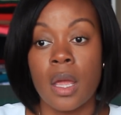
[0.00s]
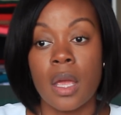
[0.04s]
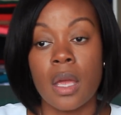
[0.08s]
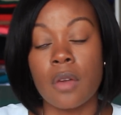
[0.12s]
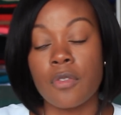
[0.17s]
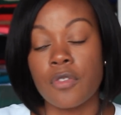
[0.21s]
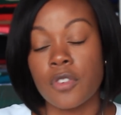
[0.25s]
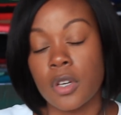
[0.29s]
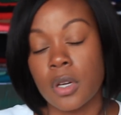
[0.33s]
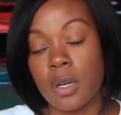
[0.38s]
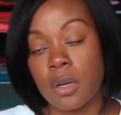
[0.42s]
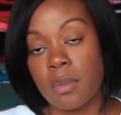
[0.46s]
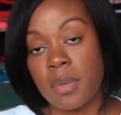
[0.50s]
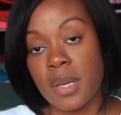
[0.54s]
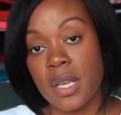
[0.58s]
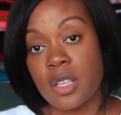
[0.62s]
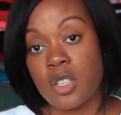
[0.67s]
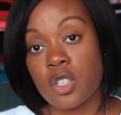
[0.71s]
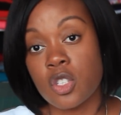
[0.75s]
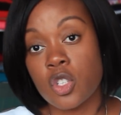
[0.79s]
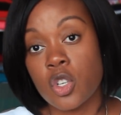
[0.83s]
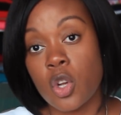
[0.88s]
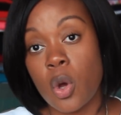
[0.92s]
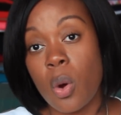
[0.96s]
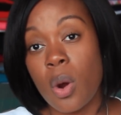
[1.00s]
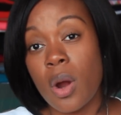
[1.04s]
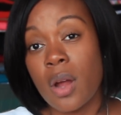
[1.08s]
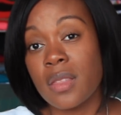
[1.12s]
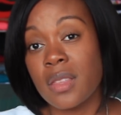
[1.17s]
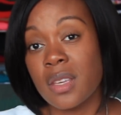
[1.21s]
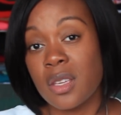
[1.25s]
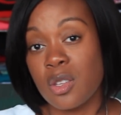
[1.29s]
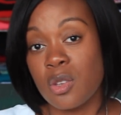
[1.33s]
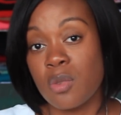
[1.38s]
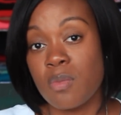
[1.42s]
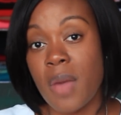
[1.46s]
If you're going to be a store,
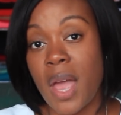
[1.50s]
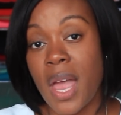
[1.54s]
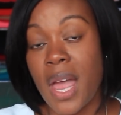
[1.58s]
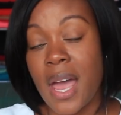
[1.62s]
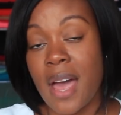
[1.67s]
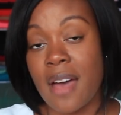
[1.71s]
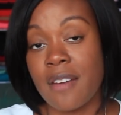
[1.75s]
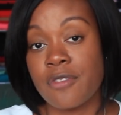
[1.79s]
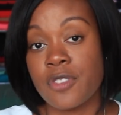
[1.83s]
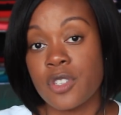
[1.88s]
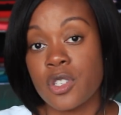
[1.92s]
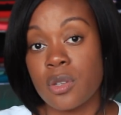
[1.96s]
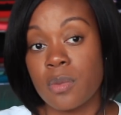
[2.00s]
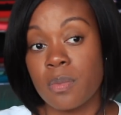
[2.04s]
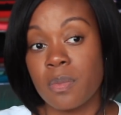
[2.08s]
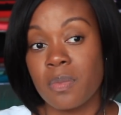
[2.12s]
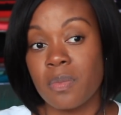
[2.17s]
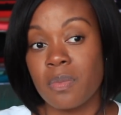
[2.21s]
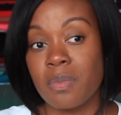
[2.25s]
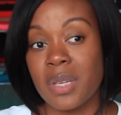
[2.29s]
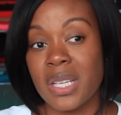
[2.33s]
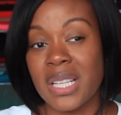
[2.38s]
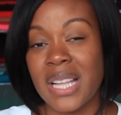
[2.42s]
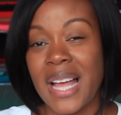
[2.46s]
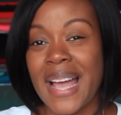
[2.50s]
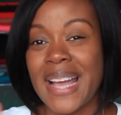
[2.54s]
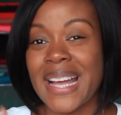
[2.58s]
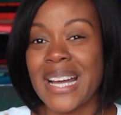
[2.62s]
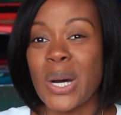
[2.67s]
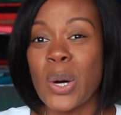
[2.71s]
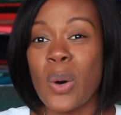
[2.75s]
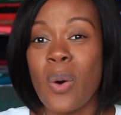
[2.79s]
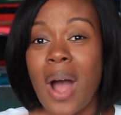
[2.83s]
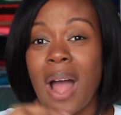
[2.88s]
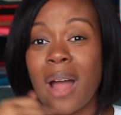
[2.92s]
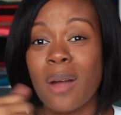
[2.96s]
then you may have to be like,
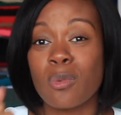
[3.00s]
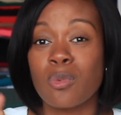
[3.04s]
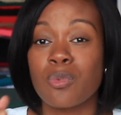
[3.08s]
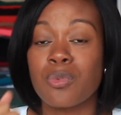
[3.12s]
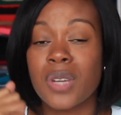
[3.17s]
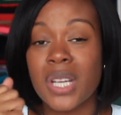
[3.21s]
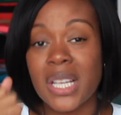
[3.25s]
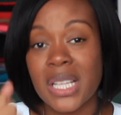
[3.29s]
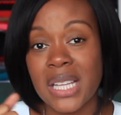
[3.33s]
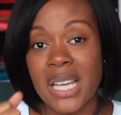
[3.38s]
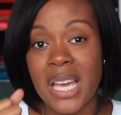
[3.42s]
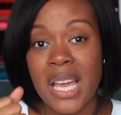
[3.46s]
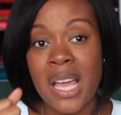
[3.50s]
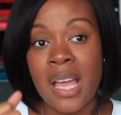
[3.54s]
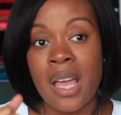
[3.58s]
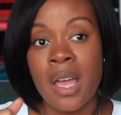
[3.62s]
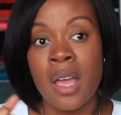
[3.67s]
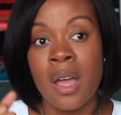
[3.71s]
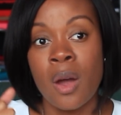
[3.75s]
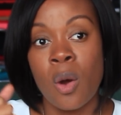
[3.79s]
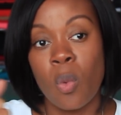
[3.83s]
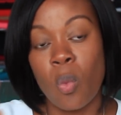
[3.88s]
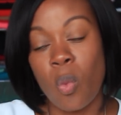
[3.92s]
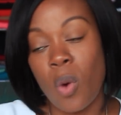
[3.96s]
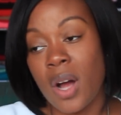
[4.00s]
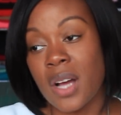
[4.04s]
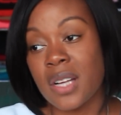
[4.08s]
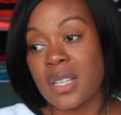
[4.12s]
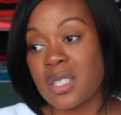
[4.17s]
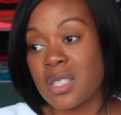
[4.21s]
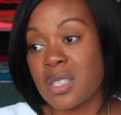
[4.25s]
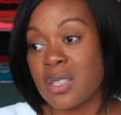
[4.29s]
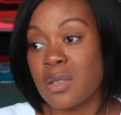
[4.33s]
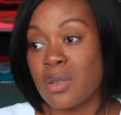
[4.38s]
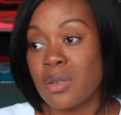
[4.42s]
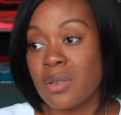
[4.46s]
oh, I really
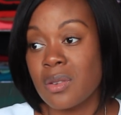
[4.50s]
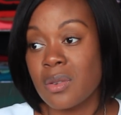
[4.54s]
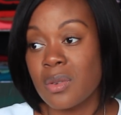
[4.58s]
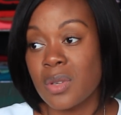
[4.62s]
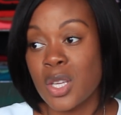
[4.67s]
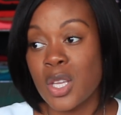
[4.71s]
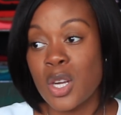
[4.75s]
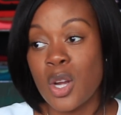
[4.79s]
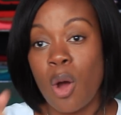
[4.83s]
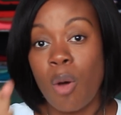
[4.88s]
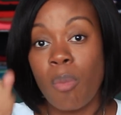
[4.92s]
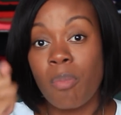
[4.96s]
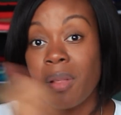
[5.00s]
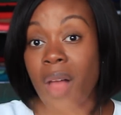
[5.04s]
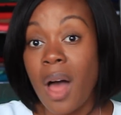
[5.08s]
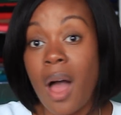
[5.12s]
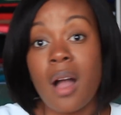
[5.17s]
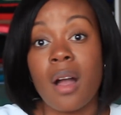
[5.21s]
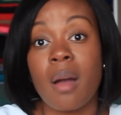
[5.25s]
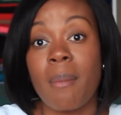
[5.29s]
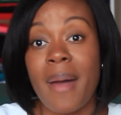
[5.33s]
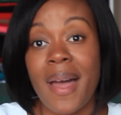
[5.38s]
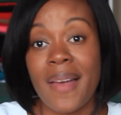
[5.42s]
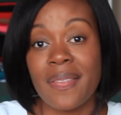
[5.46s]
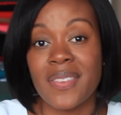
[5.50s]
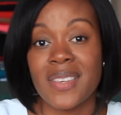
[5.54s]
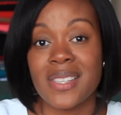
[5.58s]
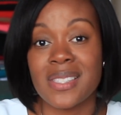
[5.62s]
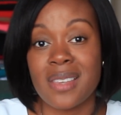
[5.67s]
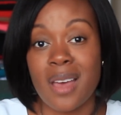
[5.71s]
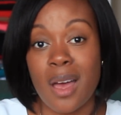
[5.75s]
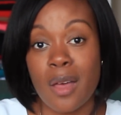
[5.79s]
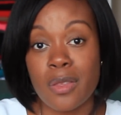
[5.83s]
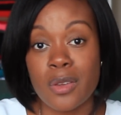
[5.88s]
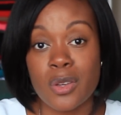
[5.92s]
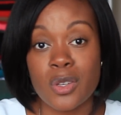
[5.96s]
want to, you know, blog about this
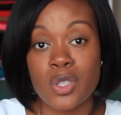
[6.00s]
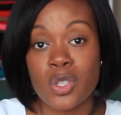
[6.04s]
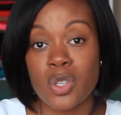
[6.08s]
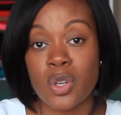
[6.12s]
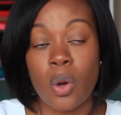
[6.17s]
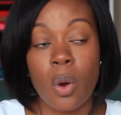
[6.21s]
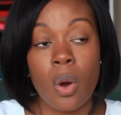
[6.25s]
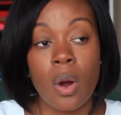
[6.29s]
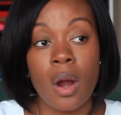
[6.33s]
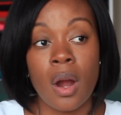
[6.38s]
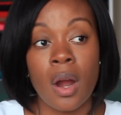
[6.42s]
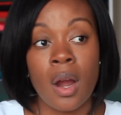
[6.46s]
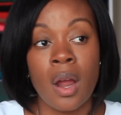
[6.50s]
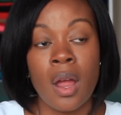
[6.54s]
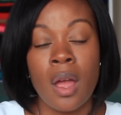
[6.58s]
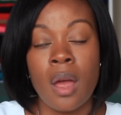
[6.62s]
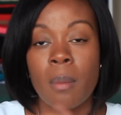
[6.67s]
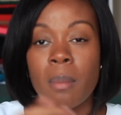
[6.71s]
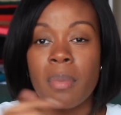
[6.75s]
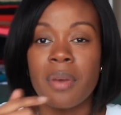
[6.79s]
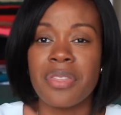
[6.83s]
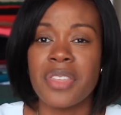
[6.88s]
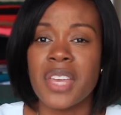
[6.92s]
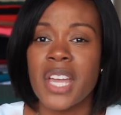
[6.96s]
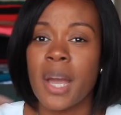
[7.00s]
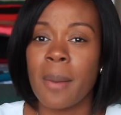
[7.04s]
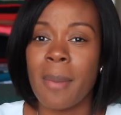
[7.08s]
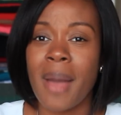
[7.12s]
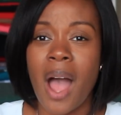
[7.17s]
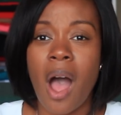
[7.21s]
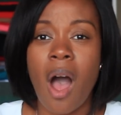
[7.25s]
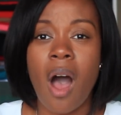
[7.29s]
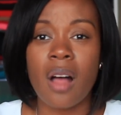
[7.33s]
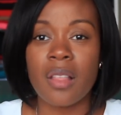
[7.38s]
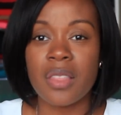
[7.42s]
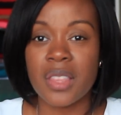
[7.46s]
other store. But think
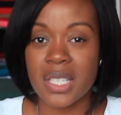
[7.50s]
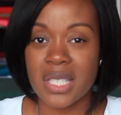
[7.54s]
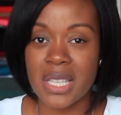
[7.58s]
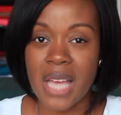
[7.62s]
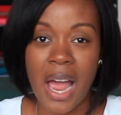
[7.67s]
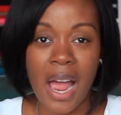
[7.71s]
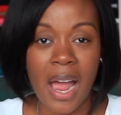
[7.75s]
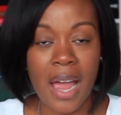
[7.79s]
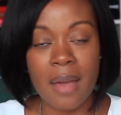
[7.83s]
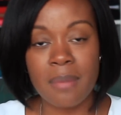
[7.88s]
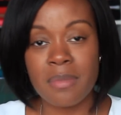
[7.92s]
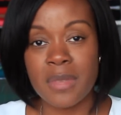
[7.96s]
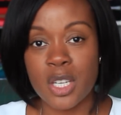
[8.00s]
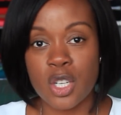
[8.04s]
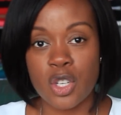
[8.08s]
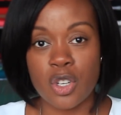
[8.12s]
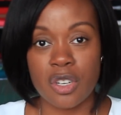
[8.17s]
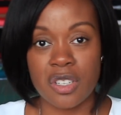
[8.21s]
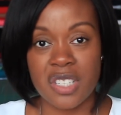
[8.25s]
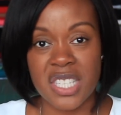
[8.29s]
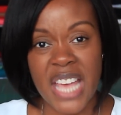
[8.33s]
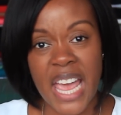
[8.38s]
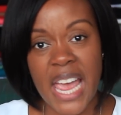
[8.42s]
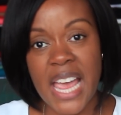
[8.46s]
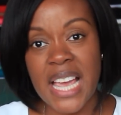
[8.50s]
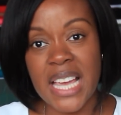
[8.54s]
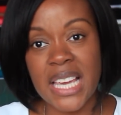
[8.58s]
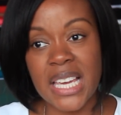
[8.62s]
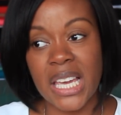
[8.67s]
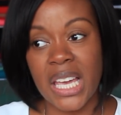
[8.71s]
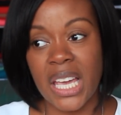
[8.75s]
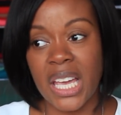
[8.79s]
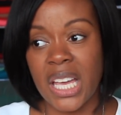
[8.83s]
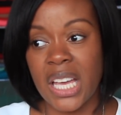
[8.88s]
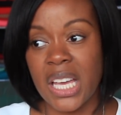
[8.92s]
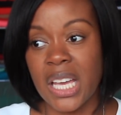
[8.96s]
about all the time that you're
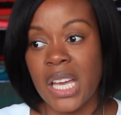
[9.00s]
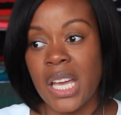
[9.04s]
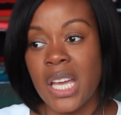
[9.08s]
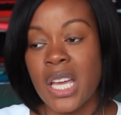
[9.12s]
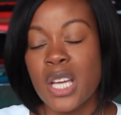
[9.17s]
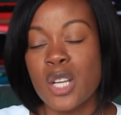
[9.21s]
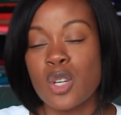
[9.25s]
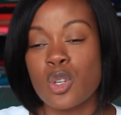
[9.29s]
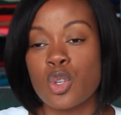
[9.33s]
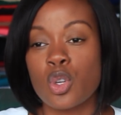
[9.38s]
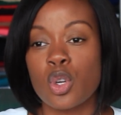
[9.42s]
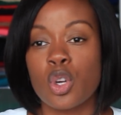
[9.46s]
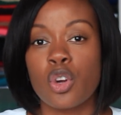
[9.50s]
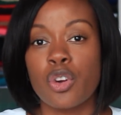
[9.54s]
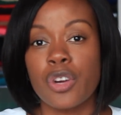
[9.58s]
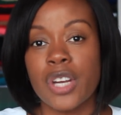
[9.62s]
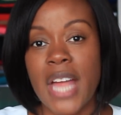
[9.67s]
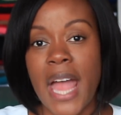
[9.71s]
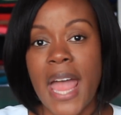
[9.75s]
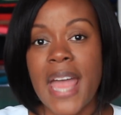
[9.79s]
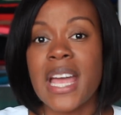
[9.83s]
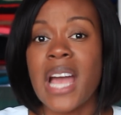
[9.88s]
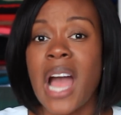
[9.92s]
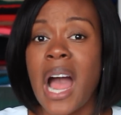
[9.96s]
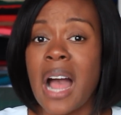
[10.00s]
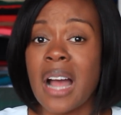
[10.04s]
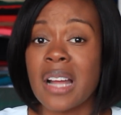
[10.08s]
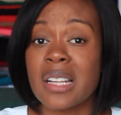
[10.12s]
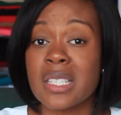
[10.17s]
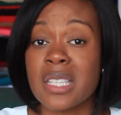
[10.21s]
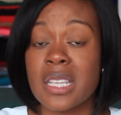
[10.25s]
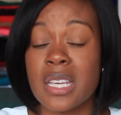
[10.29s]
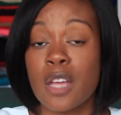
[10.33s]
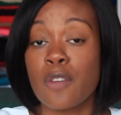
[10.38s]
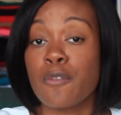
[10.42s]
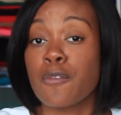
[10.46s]
taking to create
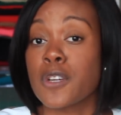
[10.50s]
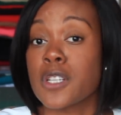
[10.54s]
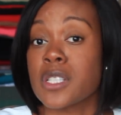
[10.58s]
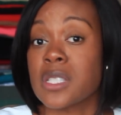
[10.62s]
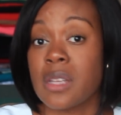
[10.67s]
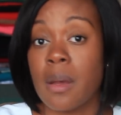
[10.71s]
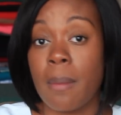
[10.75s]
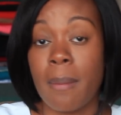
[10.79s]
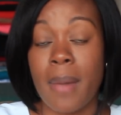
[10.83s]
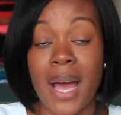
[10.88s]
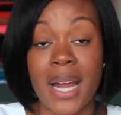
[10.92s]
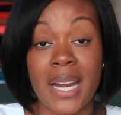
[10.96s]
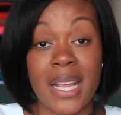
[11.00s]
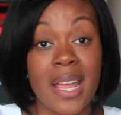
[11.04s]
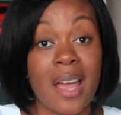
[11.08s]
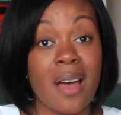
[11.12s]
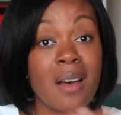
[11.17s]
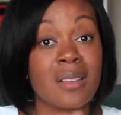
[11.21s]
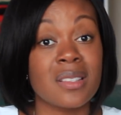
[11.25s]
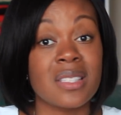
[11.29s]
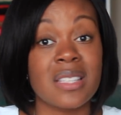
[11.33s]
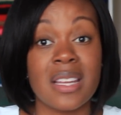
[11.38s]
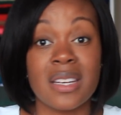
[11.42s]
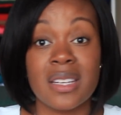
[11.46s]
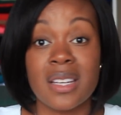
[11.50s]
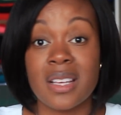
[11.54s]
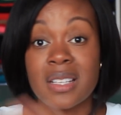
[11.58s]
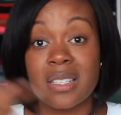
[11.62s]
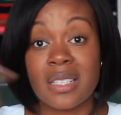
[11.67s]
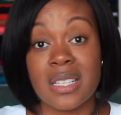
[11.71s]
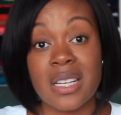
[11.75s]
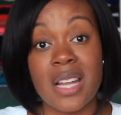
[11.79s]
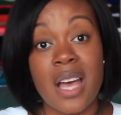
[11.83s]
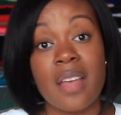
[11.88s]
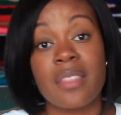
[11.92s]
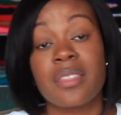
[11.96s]
content for somebody else that does
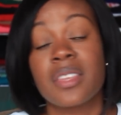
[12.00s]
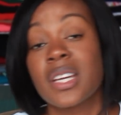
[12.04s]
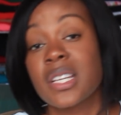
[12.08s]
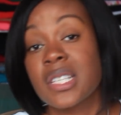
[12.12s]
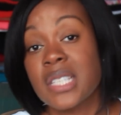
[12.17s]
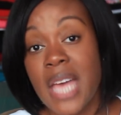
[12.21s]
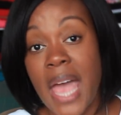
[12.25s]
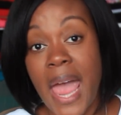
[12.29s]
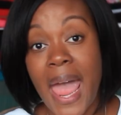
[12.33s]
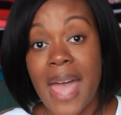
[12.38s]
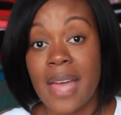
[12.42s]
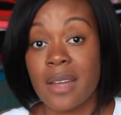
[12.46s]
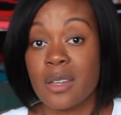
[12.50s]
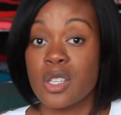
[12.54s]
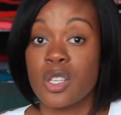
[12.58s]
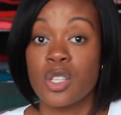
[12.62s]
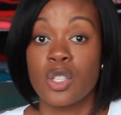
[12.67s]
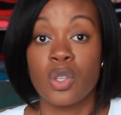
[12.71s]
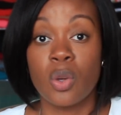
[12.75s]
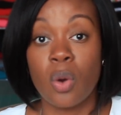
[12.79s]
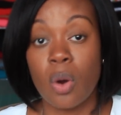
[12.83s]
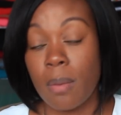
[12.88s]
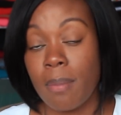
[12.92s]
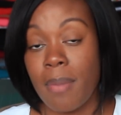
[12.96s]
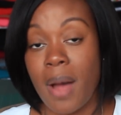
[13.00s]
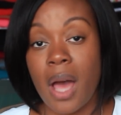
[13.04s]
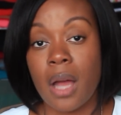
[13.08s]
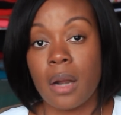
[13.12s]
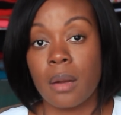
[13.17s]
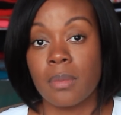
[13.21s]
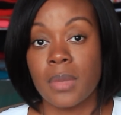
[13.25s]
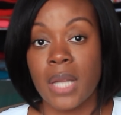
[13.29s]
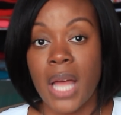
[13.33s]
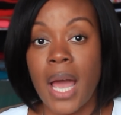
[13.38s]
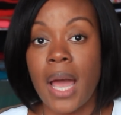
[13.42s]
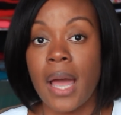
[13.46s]
nothing to add to your
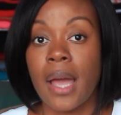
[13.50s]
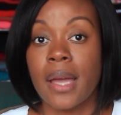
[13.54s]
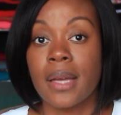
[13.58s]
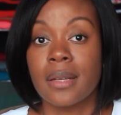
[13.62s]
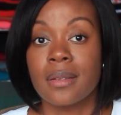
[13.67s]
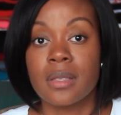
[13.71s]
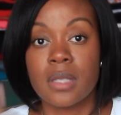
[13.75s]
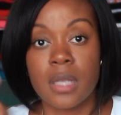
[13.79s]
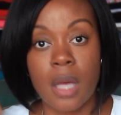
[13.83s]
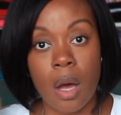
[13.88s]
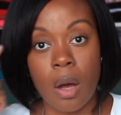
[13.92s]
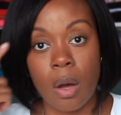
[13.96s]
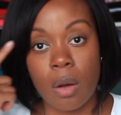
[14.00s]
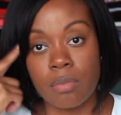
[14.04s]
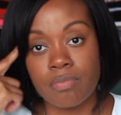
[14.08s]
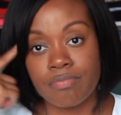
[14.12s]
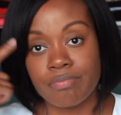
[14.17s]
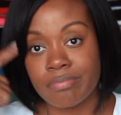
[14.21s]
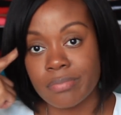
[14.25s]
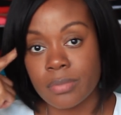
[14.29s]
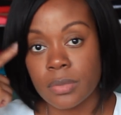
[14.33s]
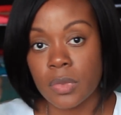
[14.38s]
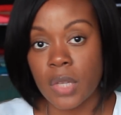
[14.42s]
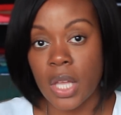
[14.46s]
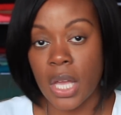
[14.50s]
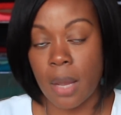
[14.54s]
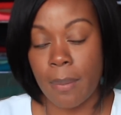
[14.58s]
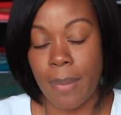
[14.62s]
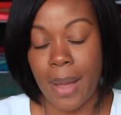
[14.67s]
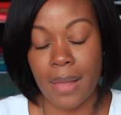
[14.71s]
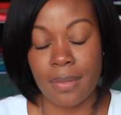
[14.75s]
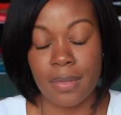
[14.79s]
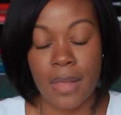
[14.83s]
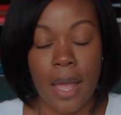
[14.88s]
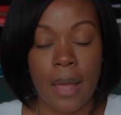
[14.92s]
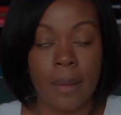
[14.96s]
bottom line. So think
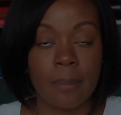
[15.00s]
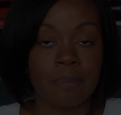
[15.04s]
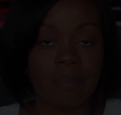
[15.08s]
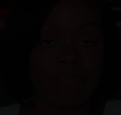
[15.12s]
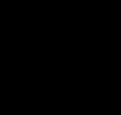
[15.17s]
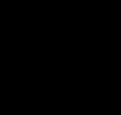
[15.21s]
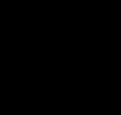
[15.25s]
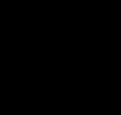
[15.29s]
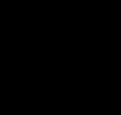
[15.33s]
about that.